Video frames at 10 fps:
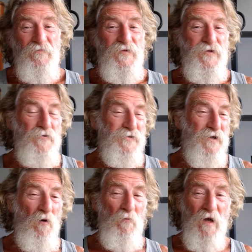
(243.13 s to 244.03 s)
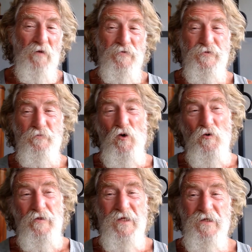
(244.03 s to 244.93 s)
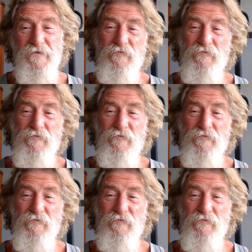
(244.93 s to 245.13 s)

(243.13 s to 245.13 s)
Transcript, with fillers: juice combos, smoothies,